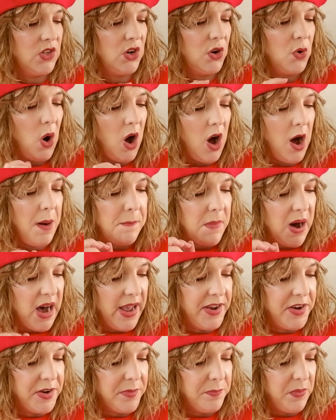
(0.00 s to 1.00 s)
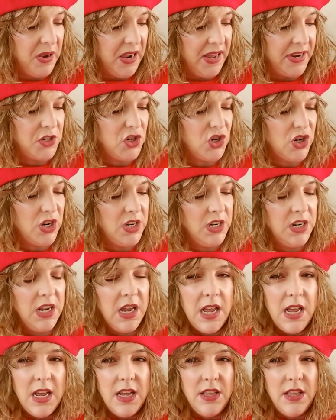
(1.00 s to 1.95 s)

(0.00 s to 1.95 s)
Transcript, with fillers: So on my complexion,